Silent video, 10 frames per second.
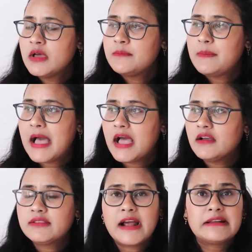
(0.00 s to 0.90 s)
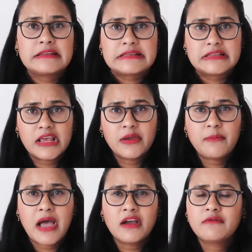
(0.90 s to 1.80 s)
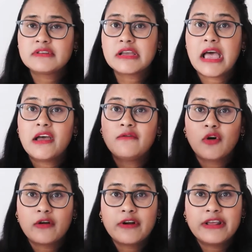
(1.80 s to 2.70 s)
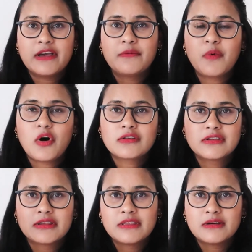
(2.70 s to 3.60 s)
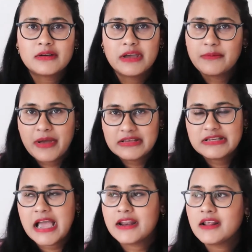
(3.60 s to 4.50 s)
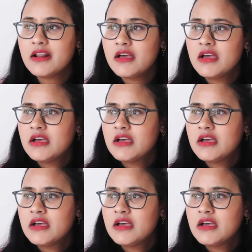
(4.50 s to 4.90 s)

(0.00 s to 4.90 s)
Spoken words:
bag, that the sling bag, which I have already unboxed in my channel,